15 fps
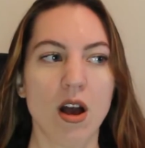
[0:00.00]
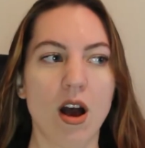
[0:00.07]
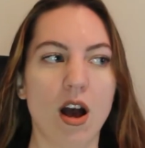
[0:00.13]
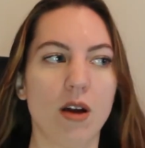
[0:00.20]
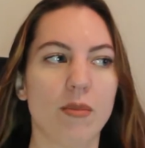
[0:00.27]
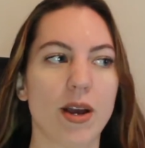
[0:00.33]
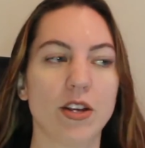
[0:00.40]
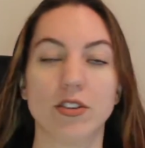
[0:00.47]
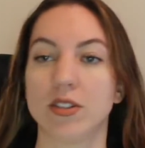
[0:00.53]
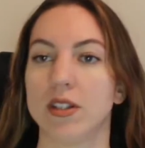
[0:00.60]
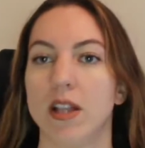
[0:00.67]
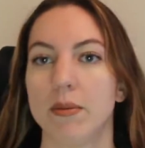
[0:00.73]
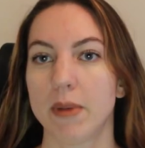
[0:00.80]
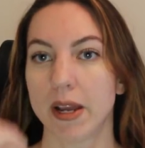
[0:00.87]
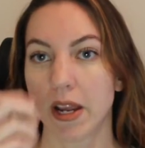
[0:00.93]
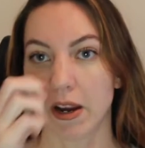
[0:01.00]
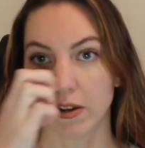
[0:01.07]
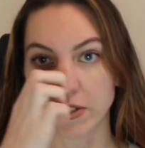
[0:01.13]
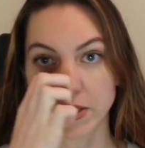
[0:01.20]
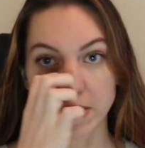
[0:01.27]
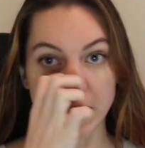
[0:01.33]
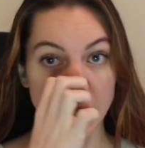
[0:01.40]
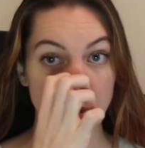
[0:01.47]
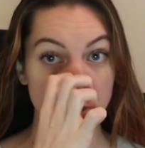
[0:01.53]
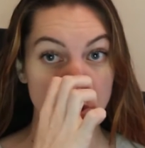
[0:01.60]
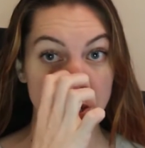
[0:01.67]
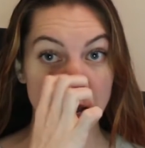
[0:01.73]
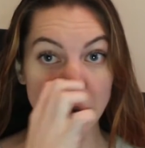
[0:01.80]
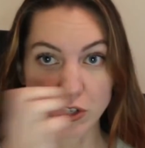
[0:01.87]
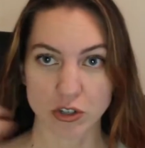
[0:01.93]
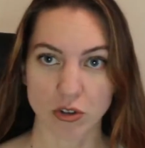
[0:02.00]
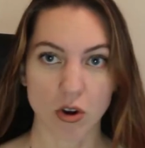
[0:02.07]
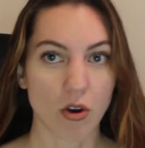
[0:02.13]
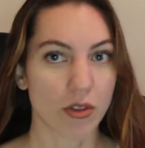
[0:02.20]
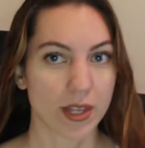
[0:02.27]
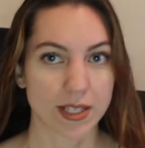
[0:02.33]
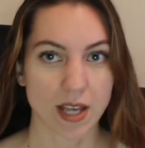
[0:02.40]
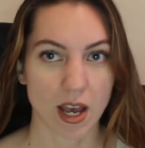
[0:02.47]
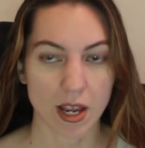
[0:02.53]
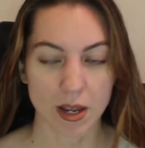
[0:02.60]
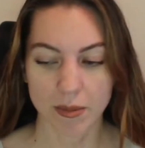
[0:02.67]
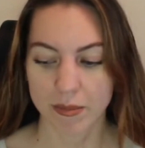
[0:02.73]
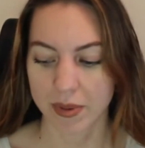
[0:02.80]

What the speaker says: I used to let my hair just like be natural all the time,